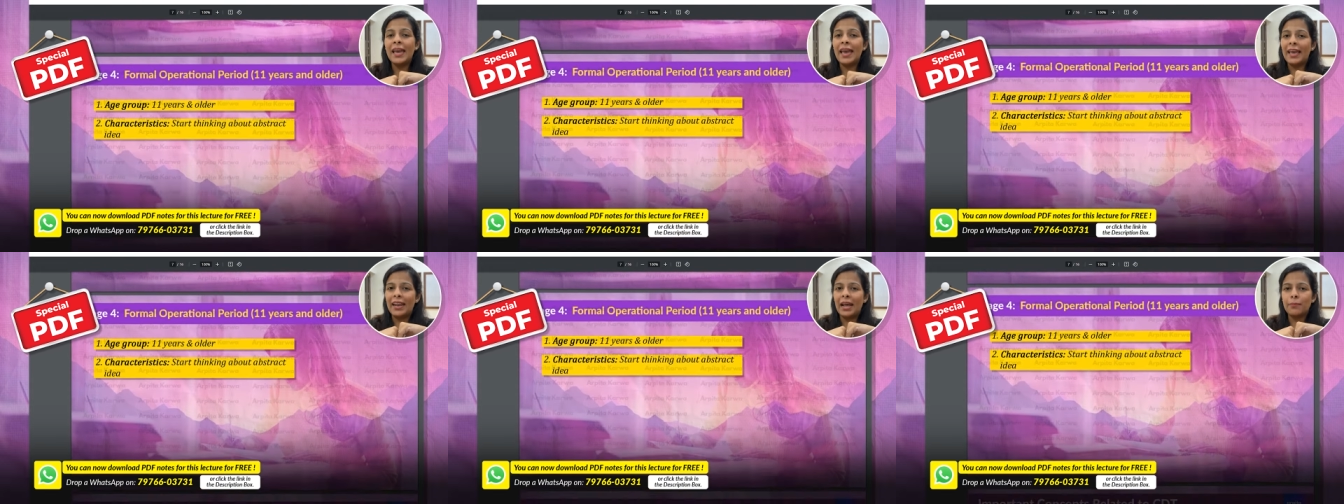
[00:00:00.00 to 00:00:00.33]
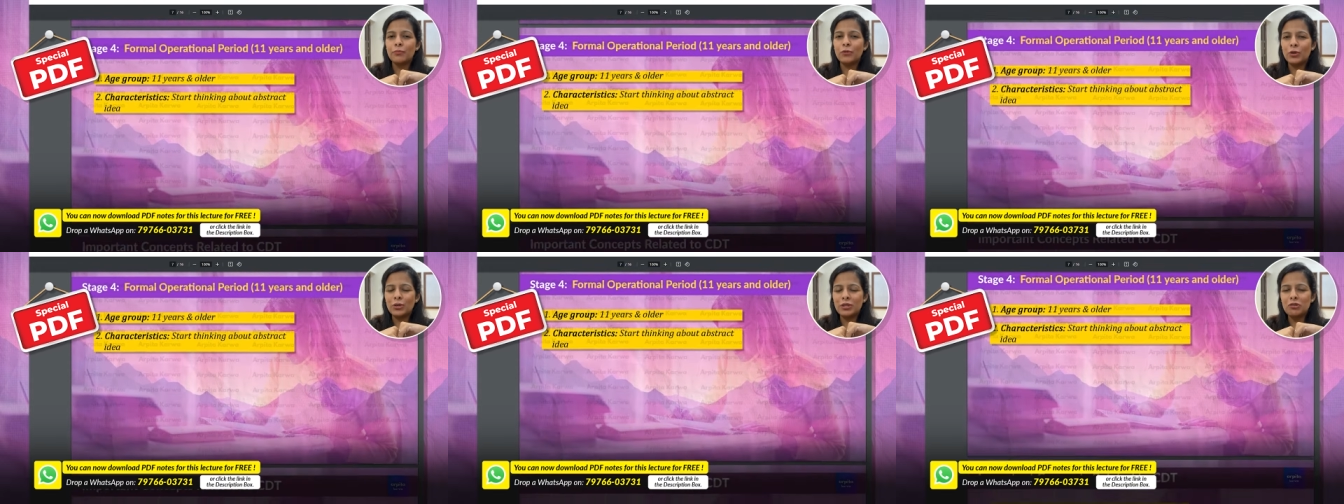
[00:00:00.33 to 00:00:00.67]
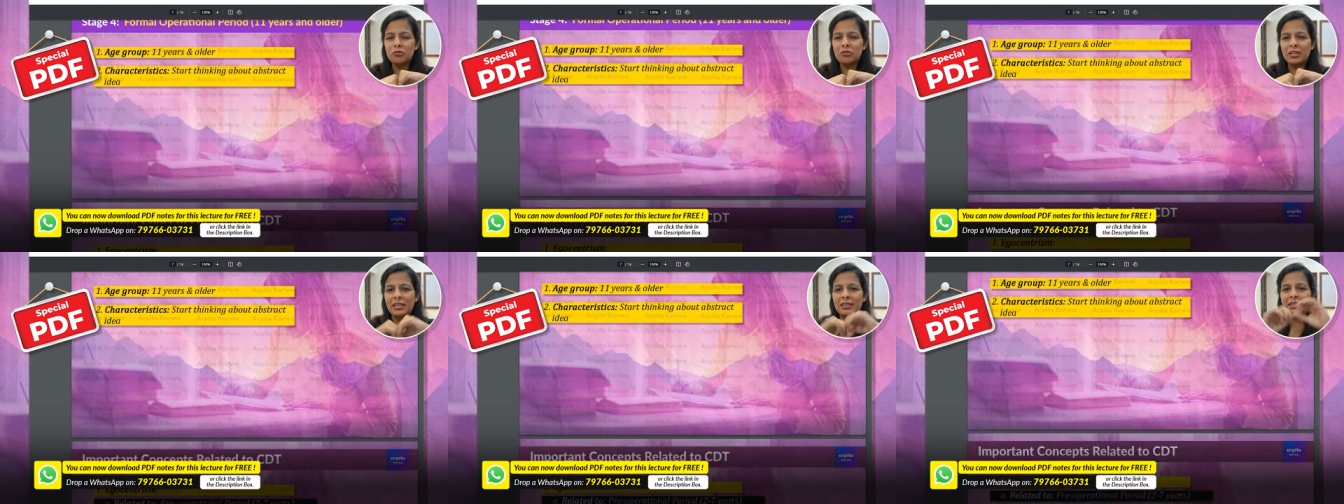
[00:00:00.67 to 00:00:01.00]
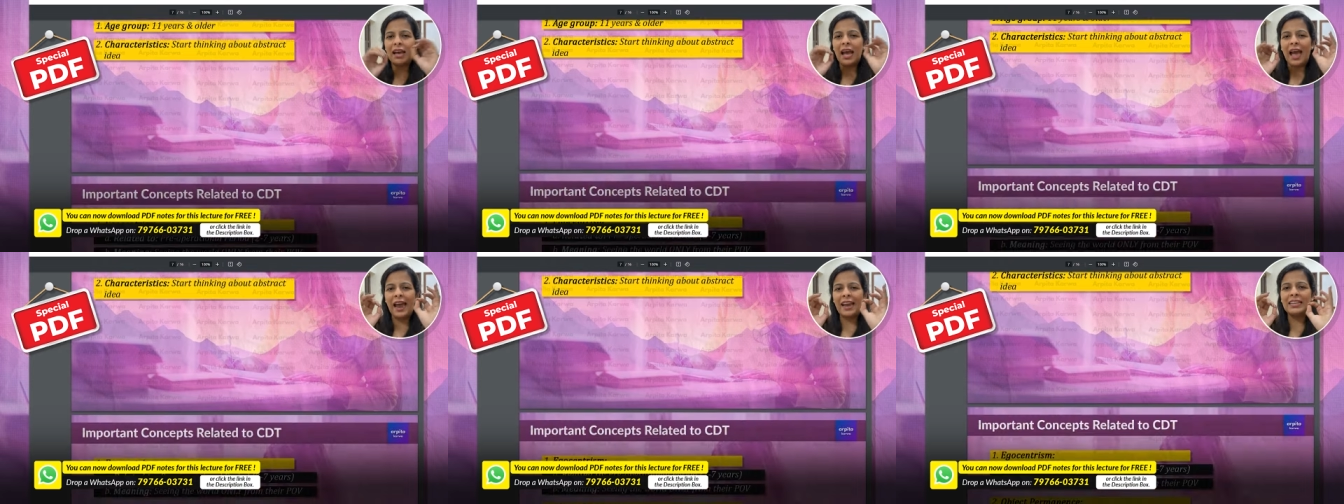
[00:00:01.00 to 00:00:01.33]
and I'm going to
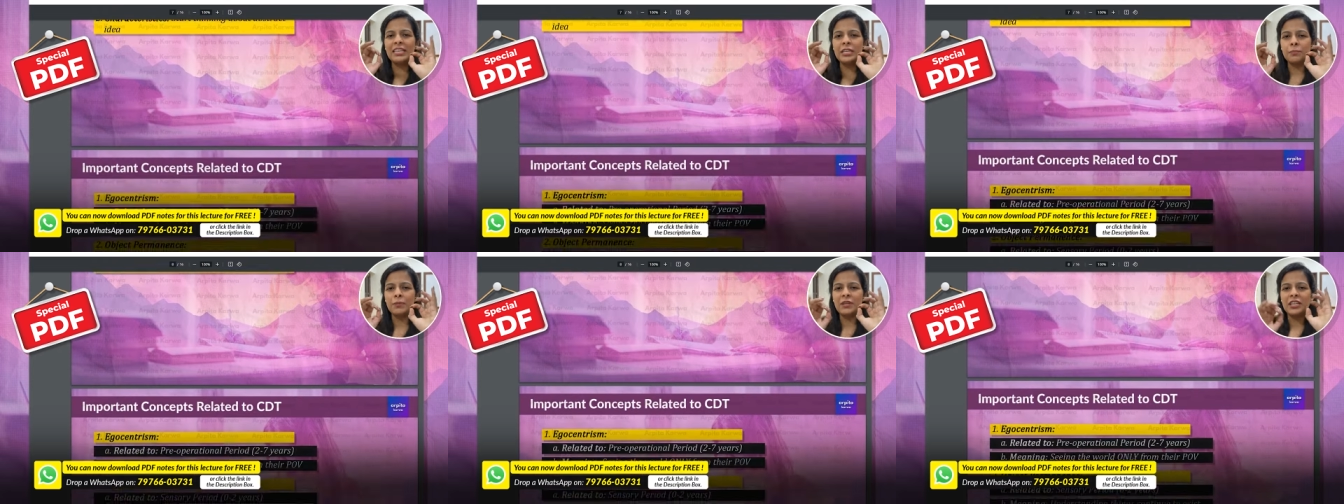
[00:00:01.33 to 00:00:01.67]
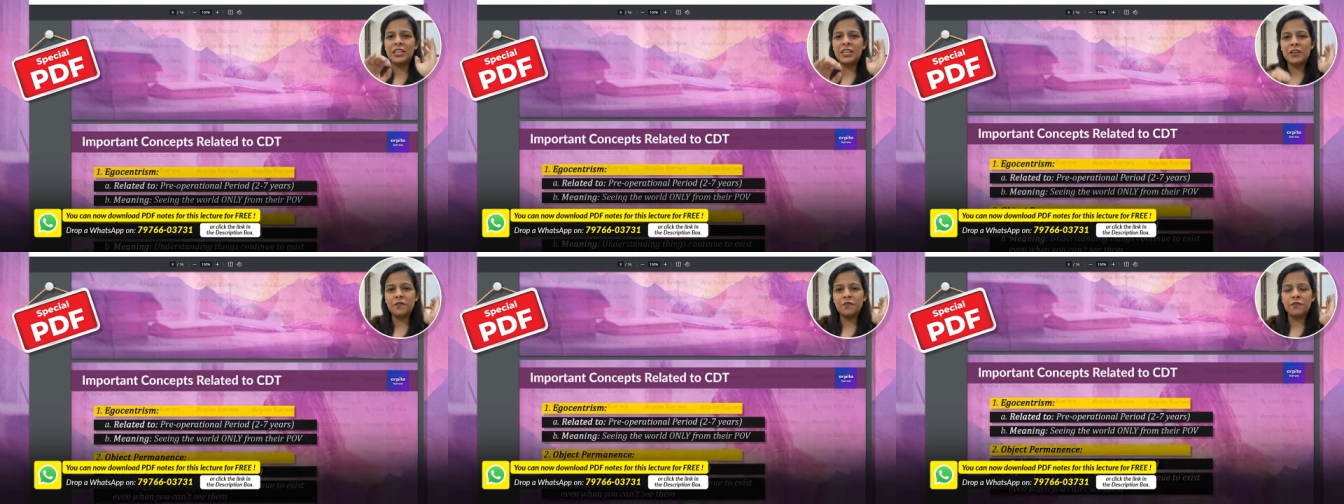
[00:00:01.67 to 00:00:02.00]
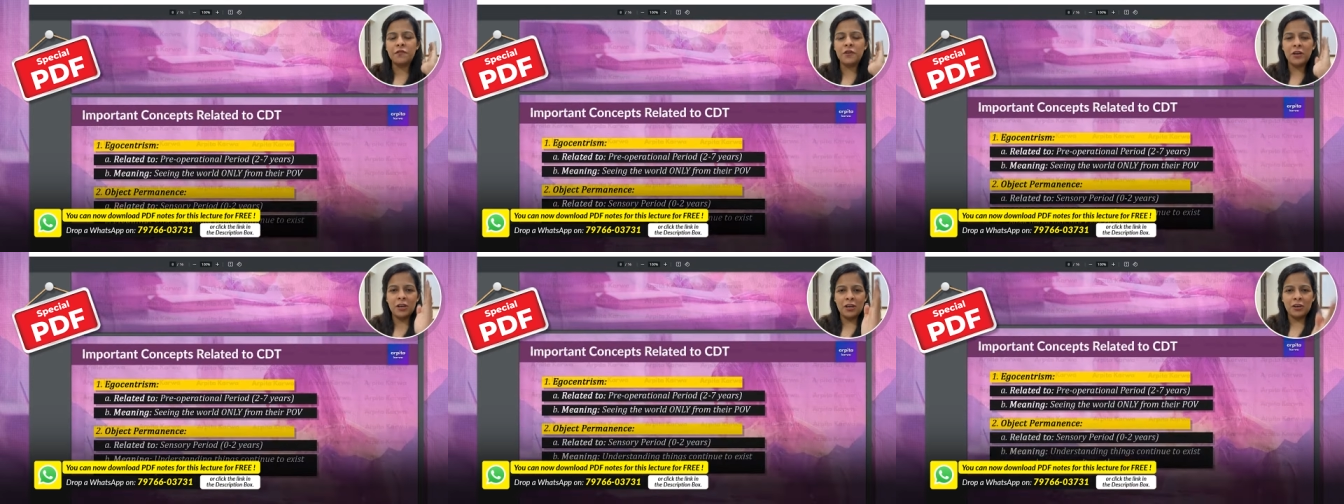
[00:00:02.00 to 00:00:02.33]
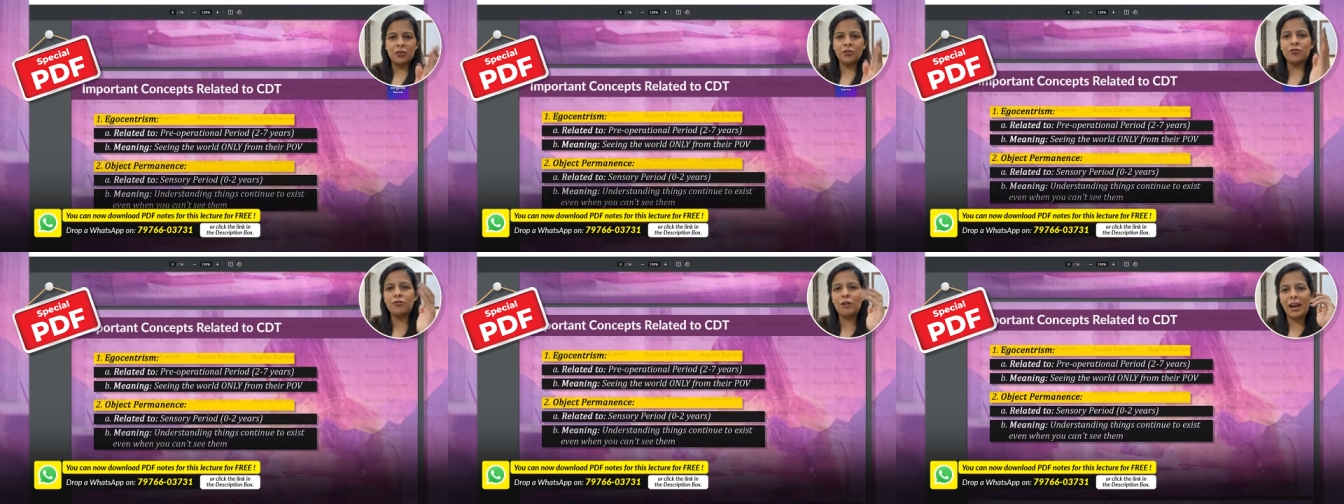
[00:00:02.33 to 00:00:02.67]
send the handy PDF
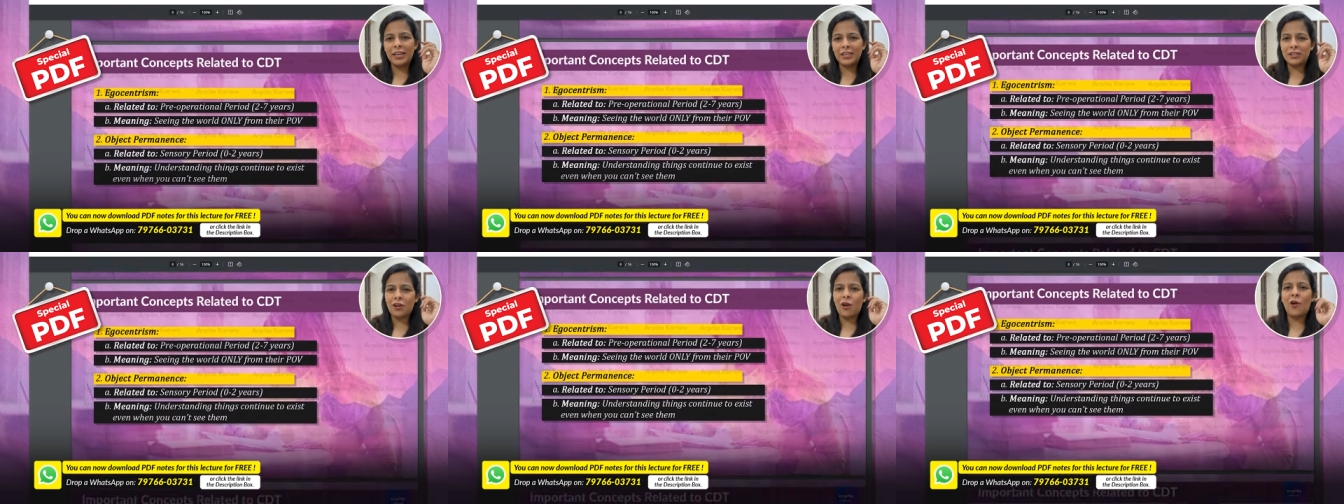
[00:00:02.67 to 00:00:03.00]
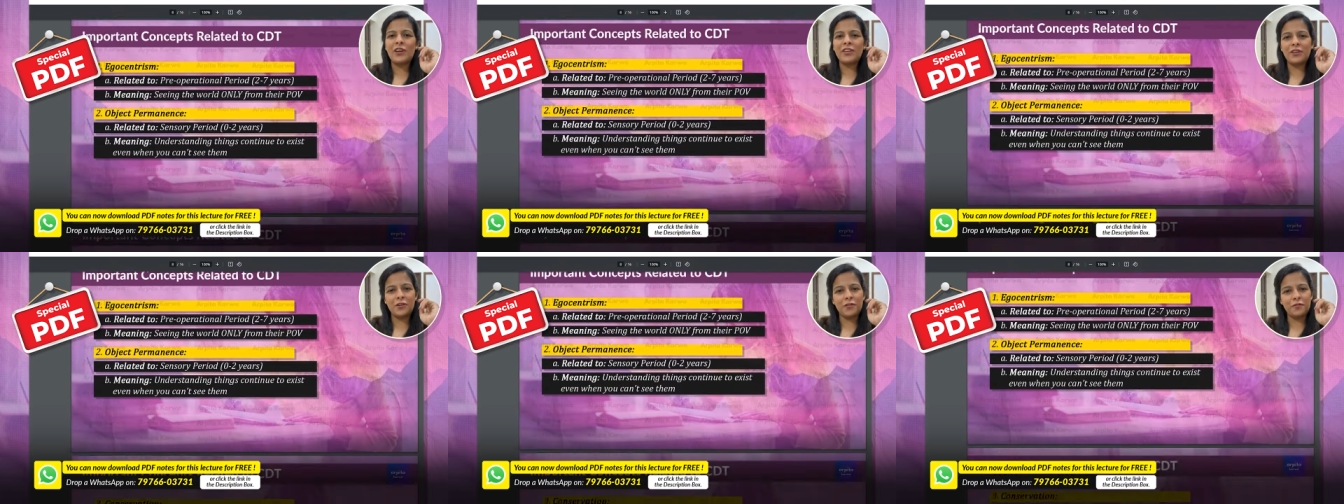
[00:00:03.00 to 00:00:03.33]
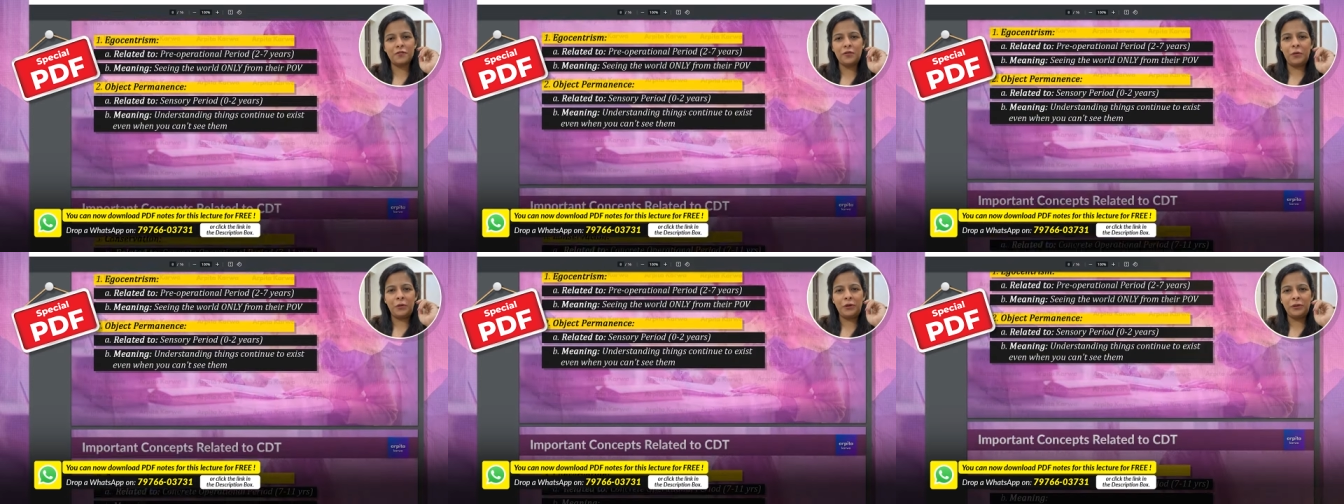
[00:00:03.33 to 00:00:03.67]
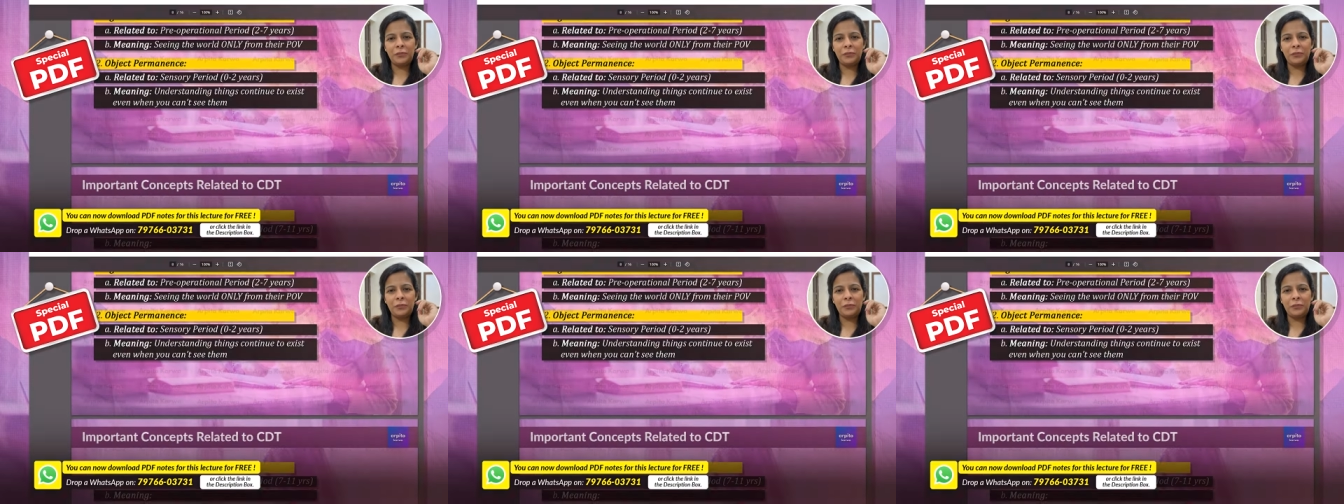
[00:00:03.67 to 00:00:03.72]
right on your phone.